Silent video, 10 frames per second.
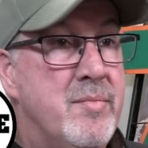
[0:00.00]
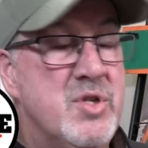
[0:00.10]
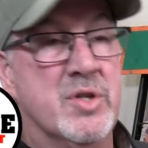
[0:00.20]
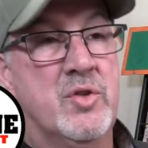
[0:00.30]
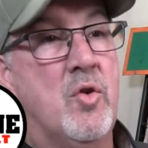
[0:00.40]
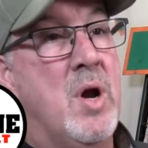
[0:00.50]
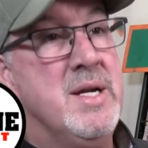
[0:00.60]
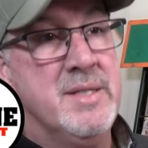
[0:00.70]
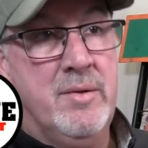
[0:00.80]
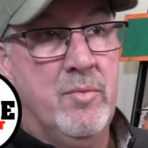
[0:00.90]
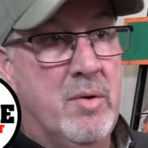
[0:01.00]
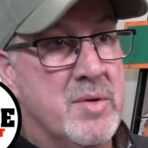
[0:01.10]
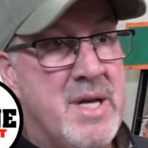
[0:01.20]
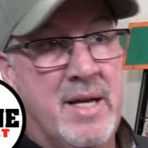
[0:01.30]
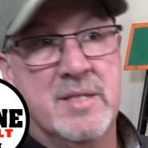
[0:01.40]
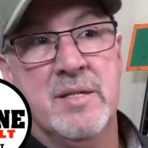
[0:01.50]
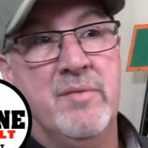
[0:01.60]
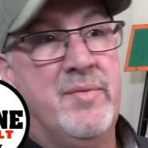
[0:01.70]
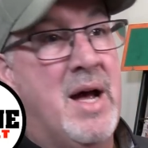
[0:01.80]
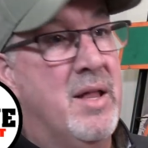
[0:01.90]
just crazy we were taking
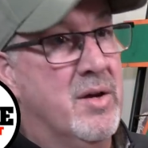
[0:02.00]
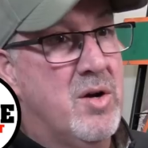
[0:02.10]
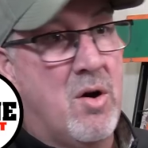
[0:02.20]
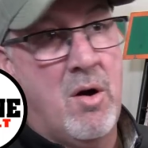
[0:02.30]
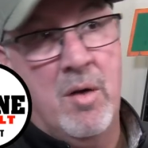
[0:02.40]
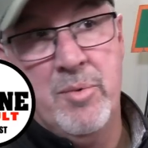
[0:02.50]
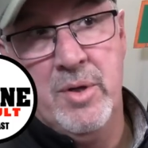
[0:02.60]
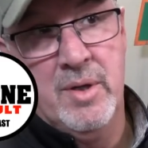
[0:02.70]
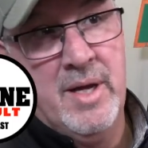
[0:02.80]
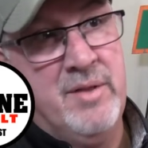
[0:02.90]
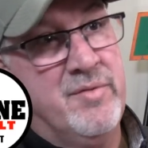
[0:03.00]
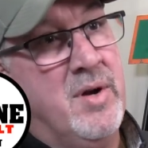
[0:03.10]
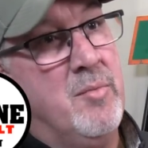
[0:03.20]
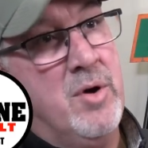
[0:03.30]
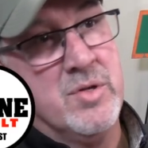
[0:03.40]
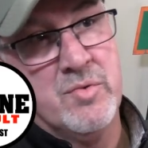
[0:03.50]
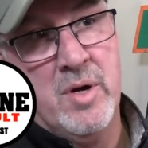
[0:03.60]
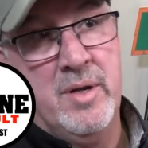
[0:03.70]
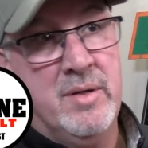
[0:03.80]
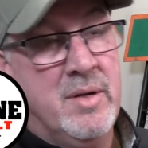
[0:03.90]
stuff out of the car putting lead in the frame rails
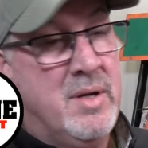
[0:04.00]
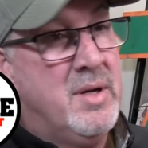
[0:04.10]
running